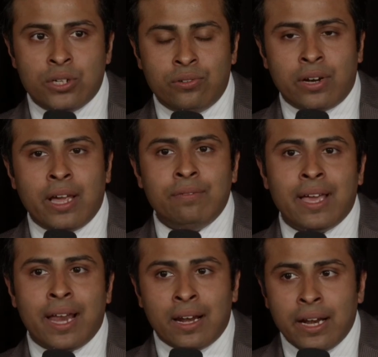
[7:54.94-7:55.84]
to drive the
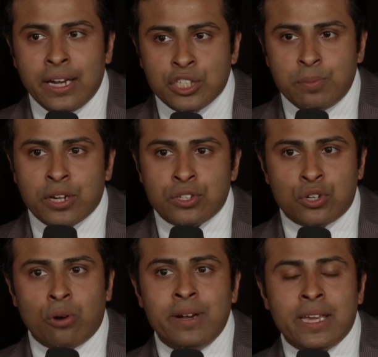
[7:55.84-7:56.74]
analytics because
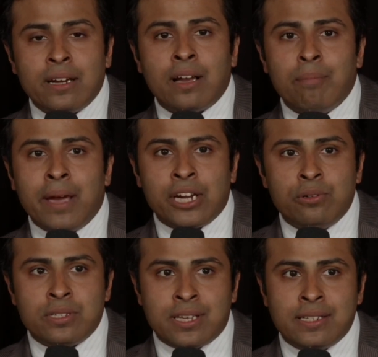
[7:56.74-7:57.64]
nobody can come back
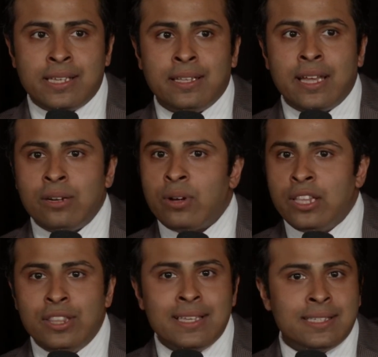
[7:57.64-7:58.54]
to us and say that, okay,
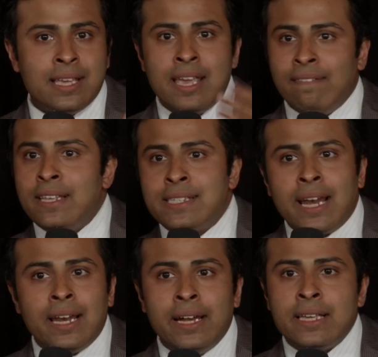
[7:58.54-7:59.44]
this
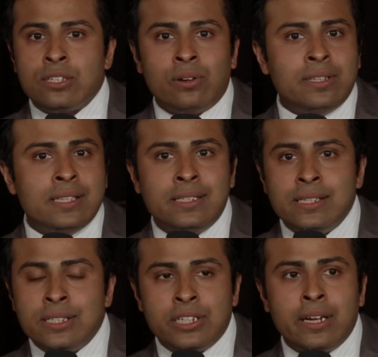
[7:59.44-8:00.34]
analytics or this
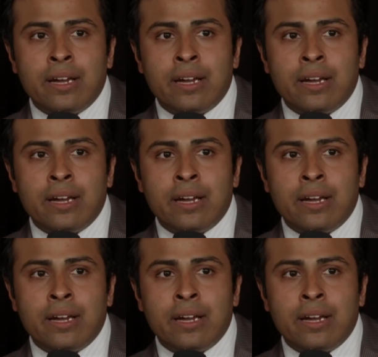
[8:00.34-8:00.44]
decision